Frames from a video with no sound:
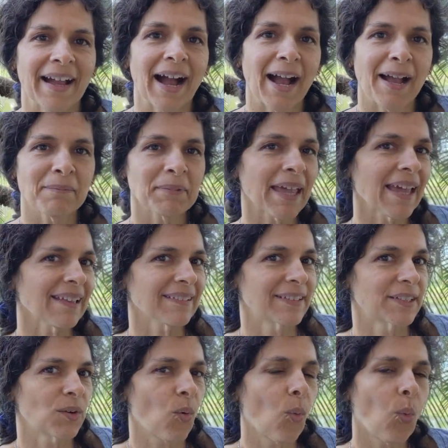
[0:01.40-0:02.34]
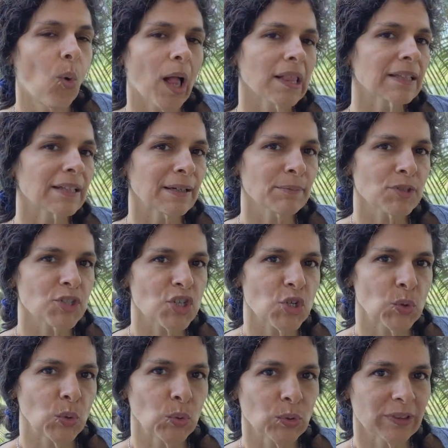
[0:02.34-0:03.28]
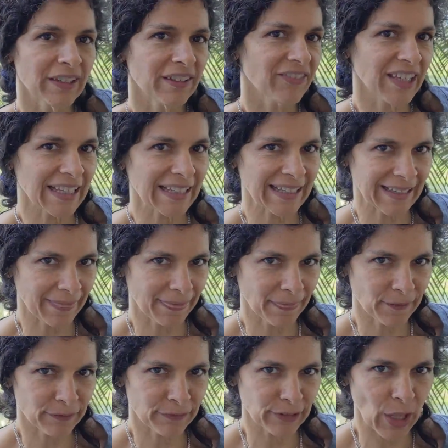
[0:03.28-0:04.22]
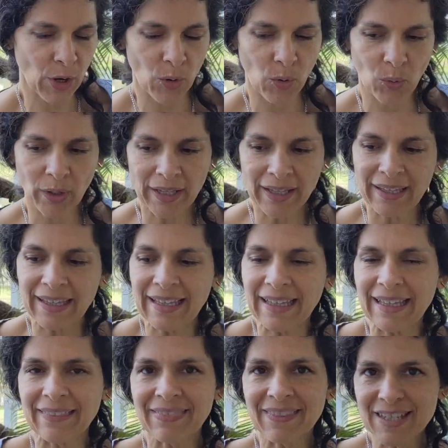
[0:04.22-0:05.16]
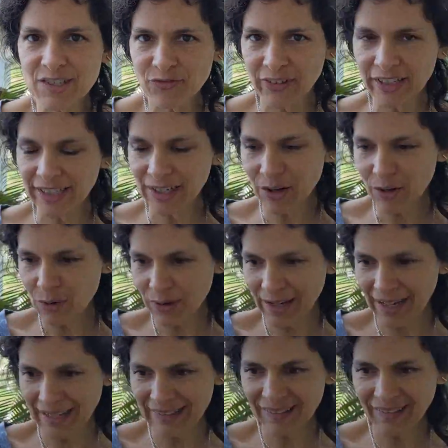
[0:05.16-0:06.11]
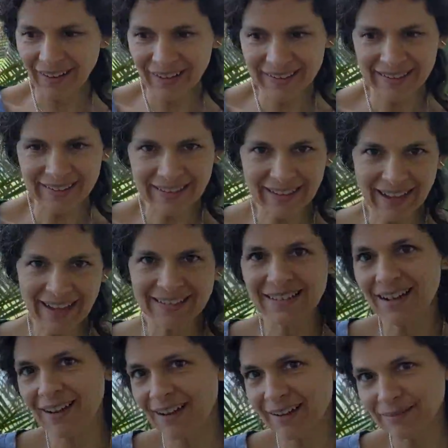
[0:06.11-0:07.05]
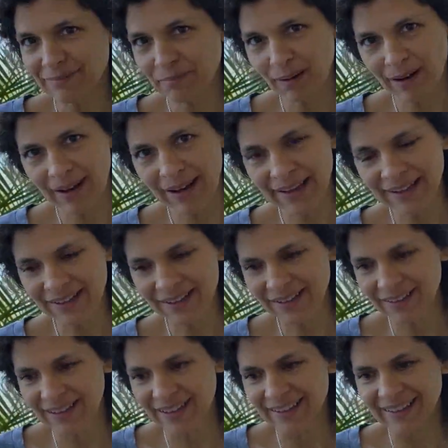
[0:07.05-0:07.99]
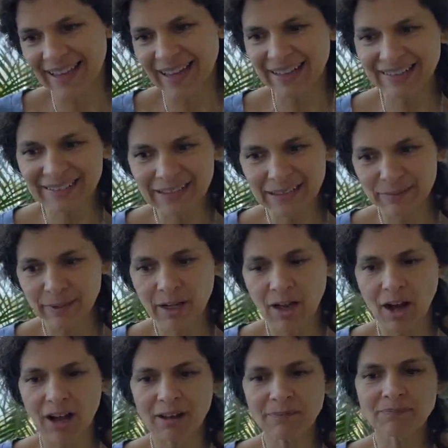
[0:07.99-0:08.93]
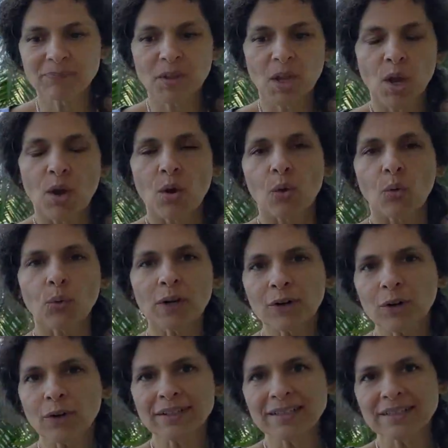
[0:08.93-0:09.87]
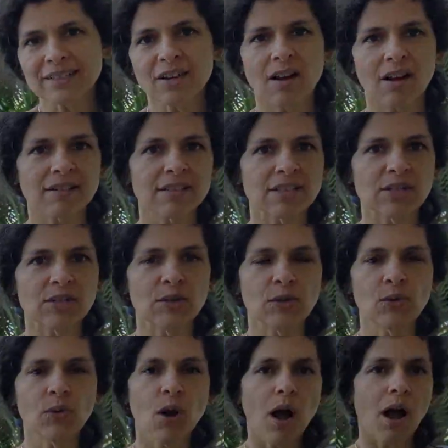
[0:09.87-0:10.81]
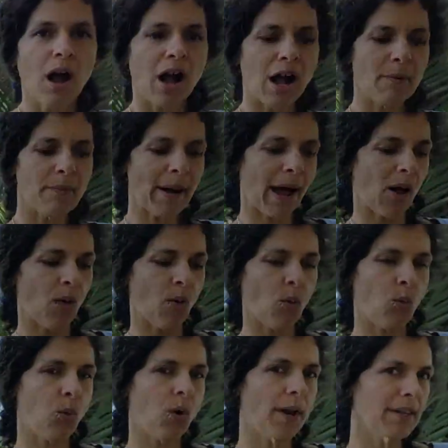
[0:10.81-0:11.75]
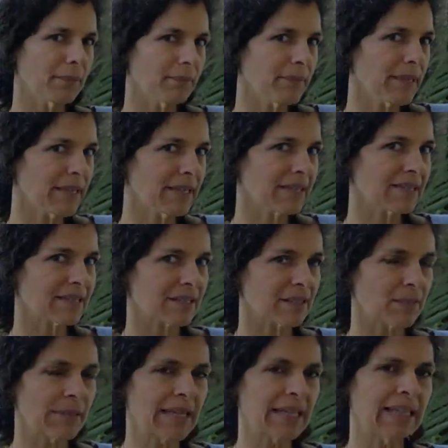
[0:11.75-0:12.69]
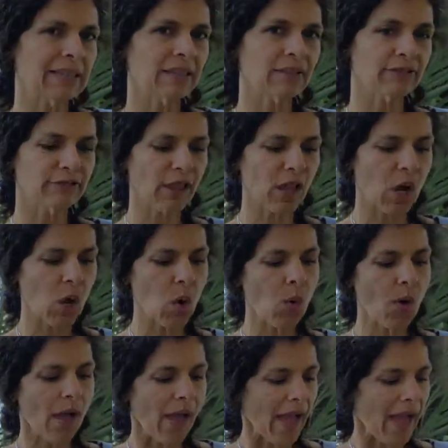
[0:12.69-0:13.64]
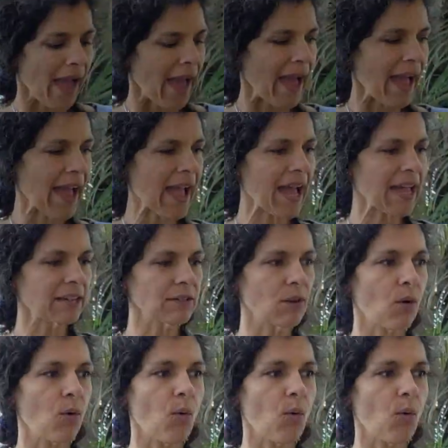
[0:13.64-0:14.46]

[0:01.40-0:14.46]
I'm Kaylin. Welcome to Living in the Flow. In this video, Kailani and I, my Catalina macaque, we're going to talk to you about what it means to be in the flow and